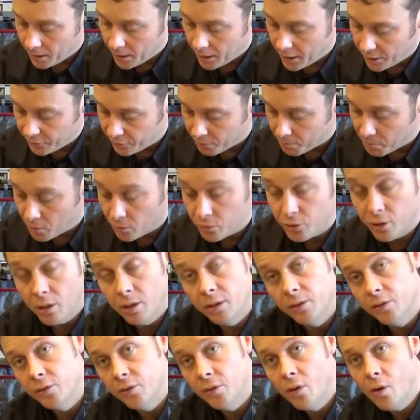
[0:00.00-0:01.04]
It's a
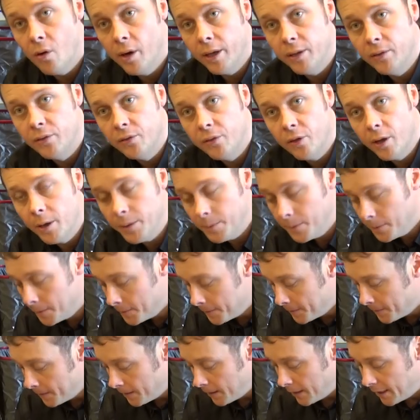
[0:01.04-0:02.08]
modular design so
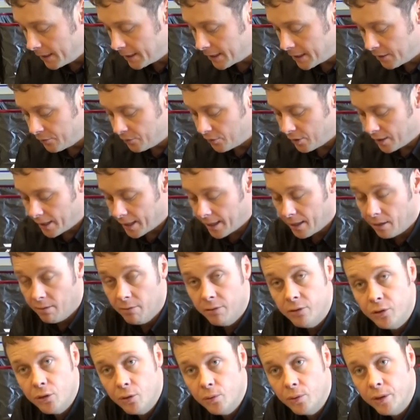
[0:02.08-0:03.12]
it gives the
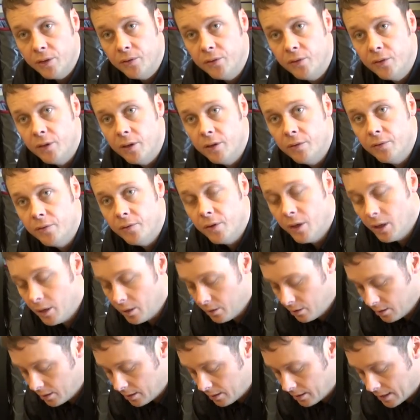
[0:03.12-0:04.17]
angler a choice of
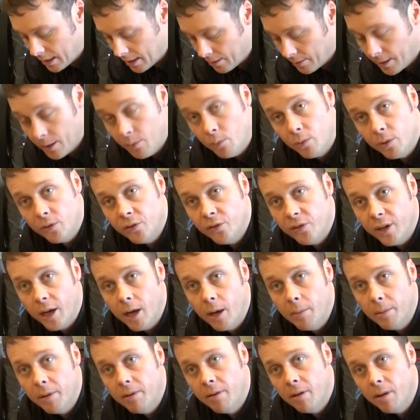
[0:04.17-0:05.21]
uh, how they want to set
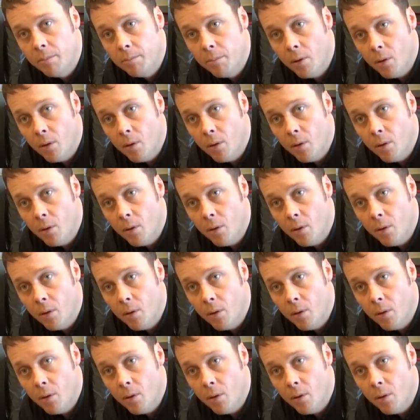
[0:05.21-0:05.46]
up their own